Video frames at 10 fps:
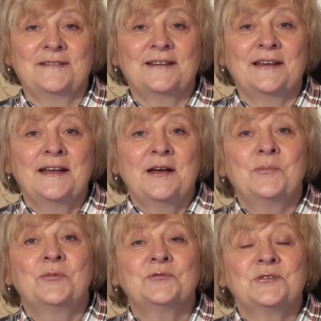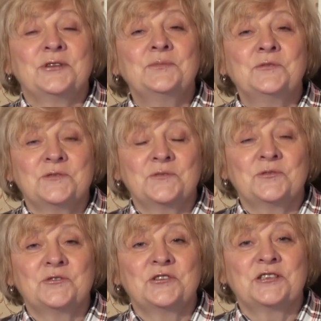Conflict begins between
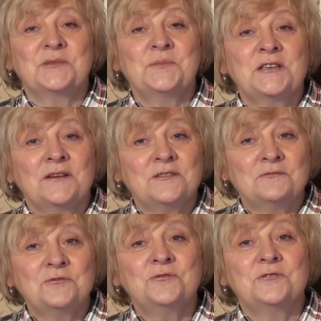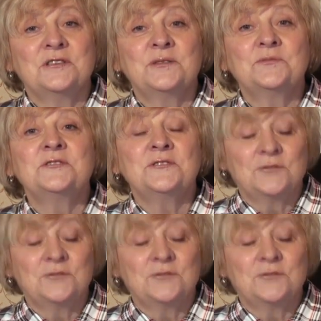two different types of energy.